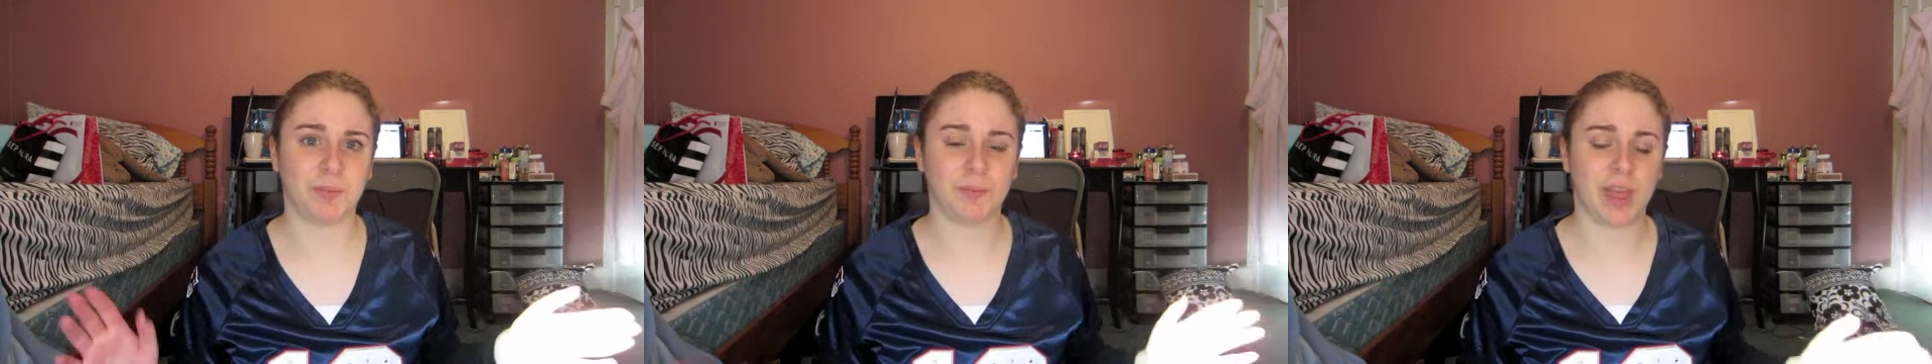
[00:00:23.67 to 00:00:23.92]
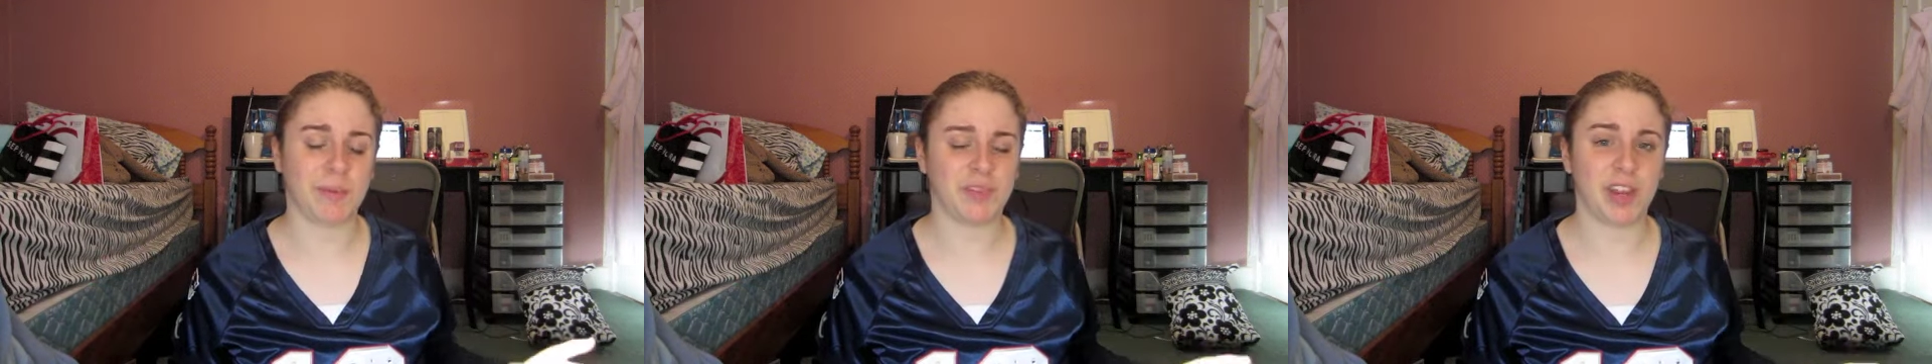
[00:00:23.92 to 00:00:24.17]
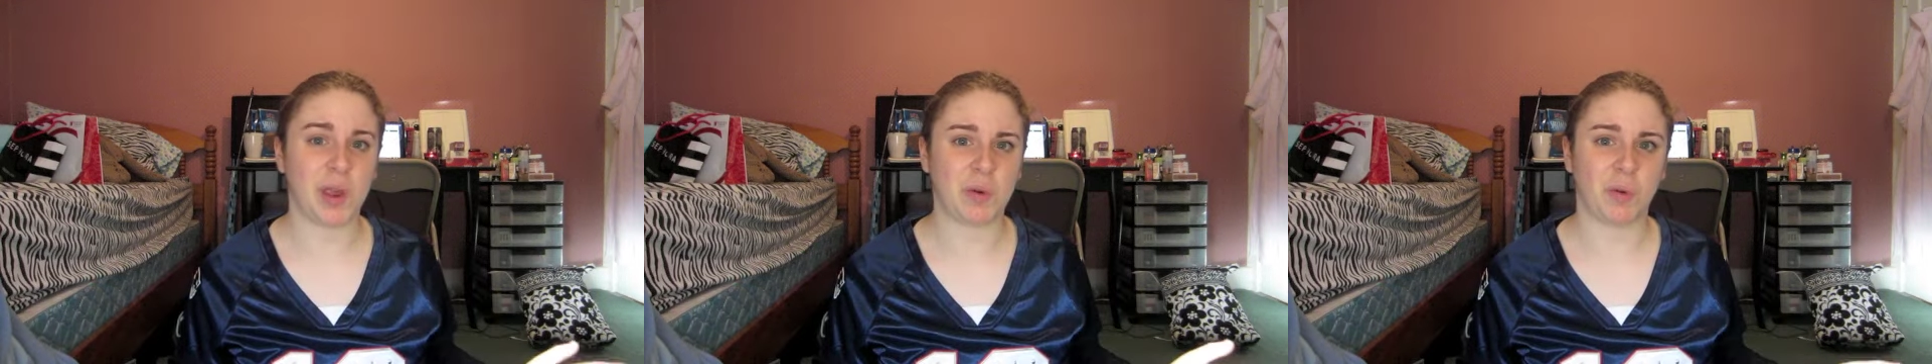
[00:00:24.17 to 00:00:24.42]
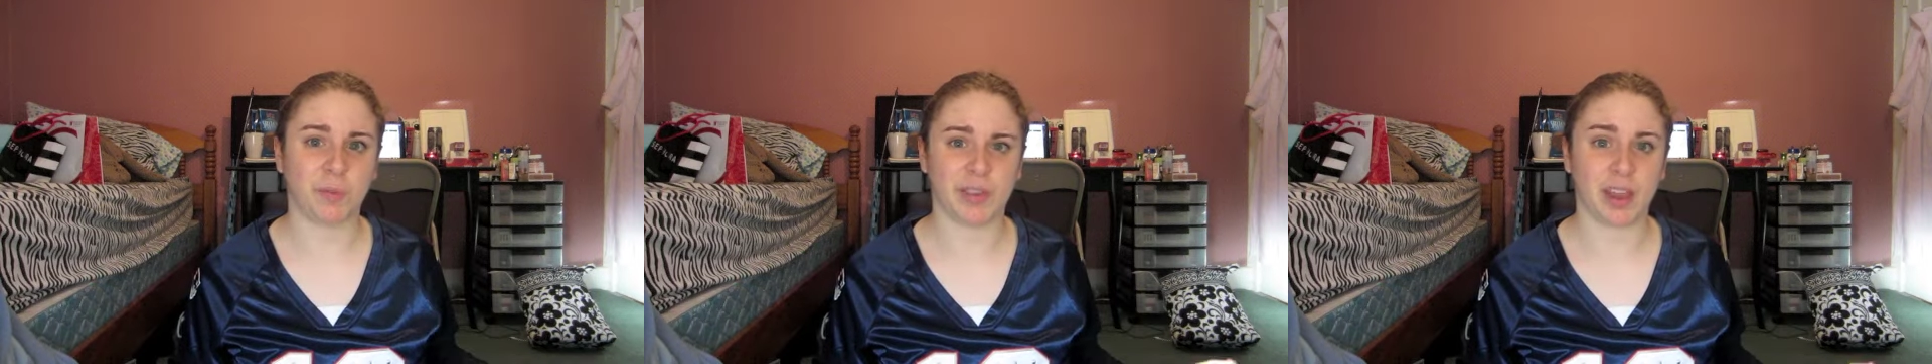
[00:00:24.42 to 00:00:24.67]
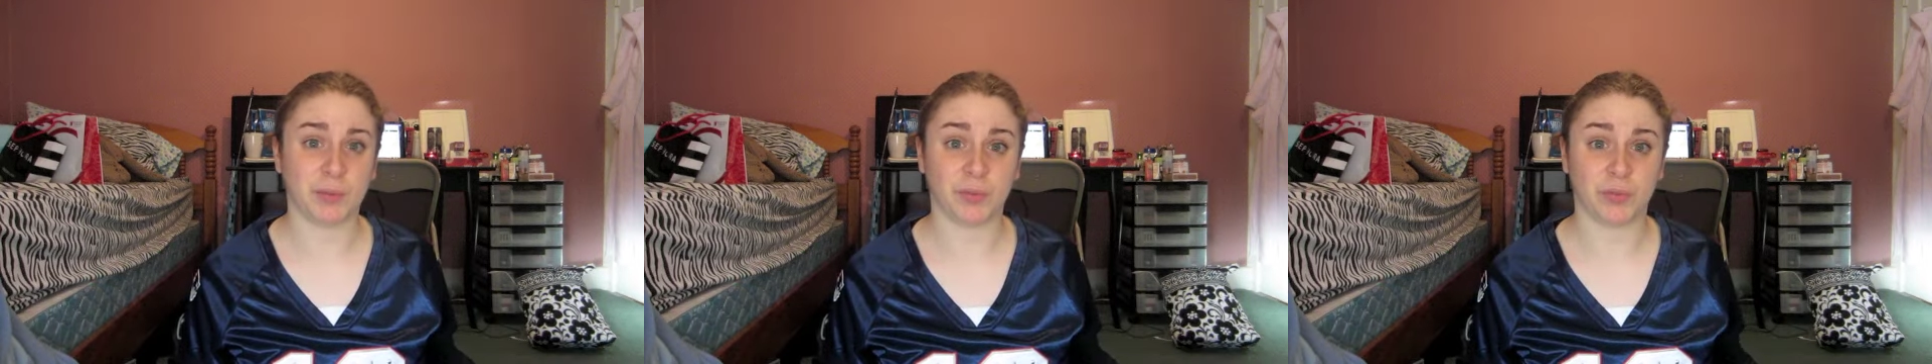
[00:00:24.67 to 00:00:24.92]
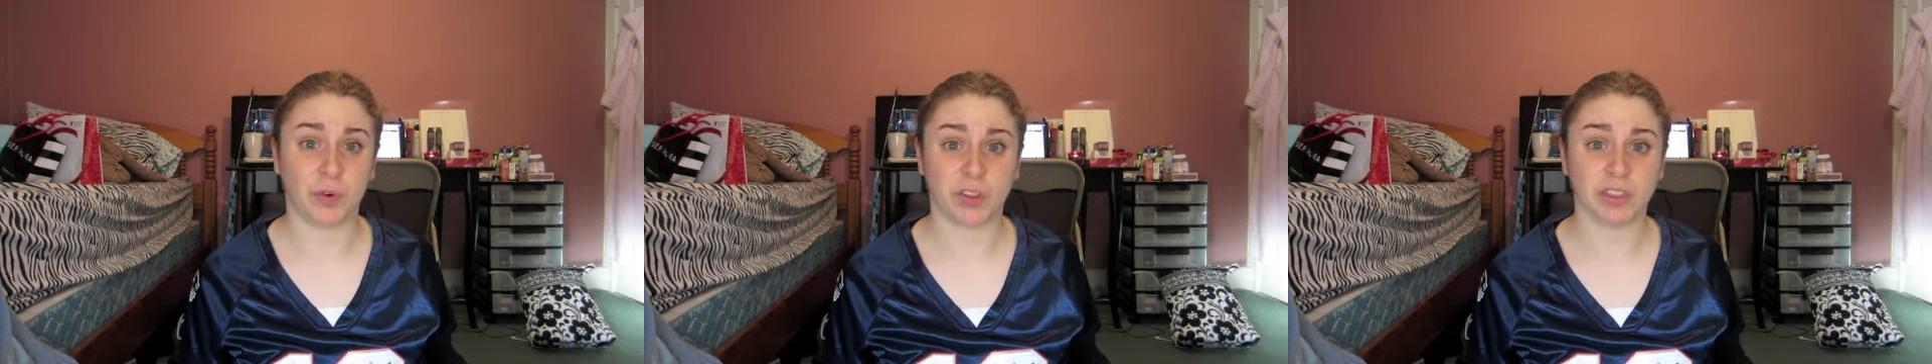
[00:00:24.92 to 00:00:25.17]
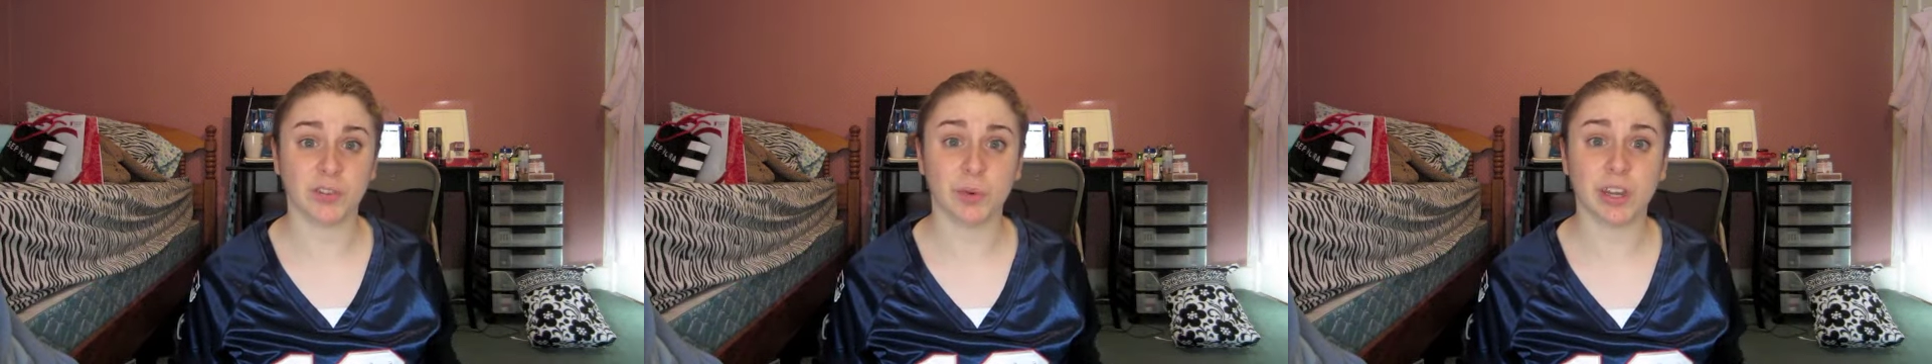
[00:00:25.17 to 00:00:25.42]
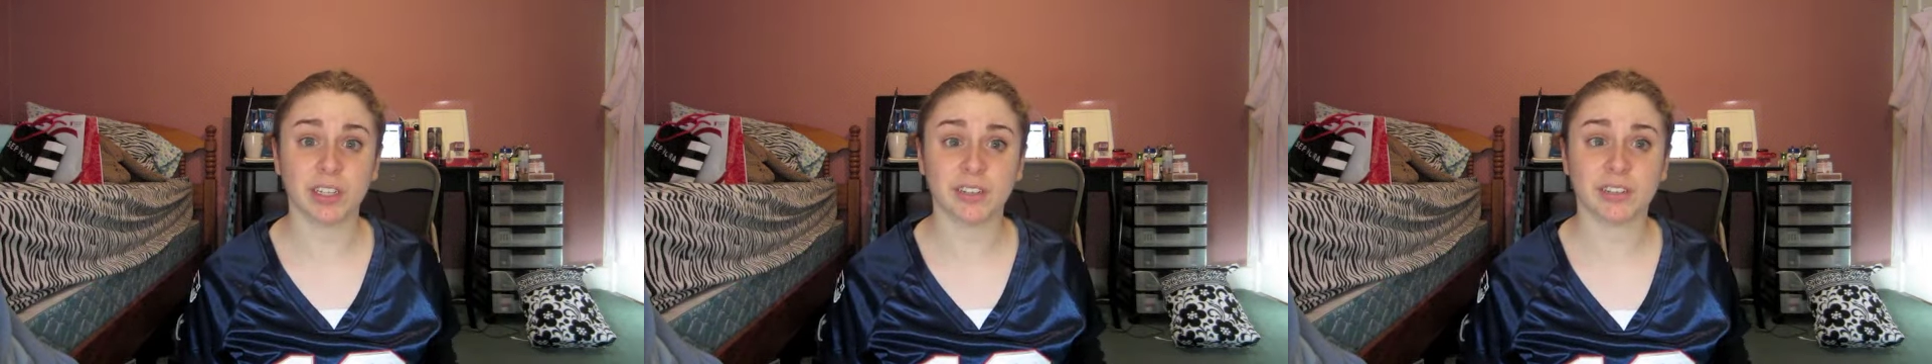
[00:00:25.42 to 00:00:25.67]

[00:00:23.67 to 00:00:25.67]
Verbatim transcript: That video will be up before this one,